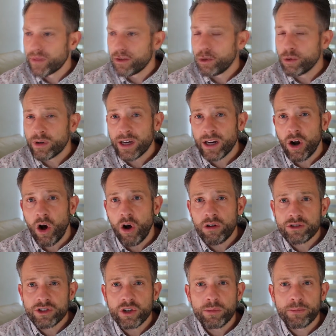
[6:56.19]
You can
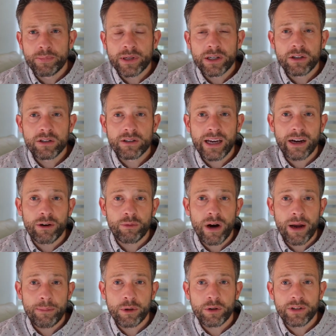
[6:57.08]
also build a
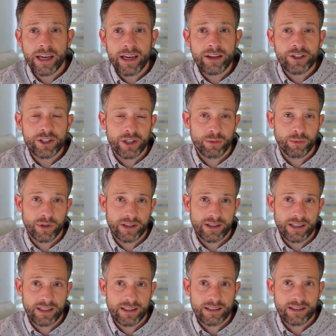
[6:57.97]
reputation
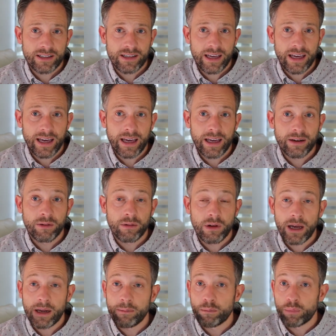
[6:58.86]
with these and,
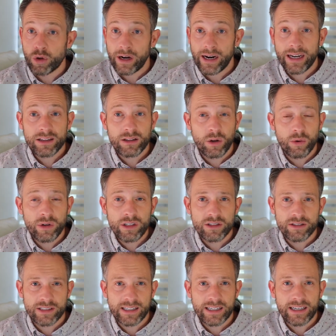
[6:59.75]
and brand
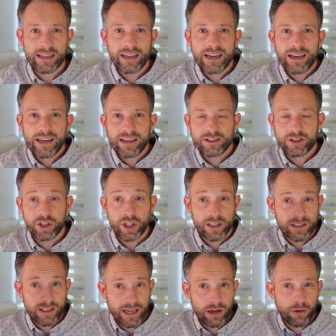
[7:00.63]
loyalty,
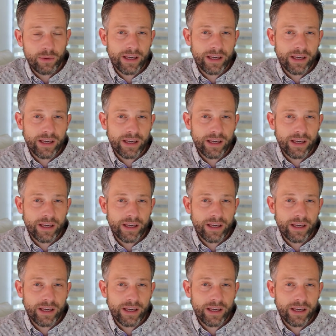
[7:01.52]
just like we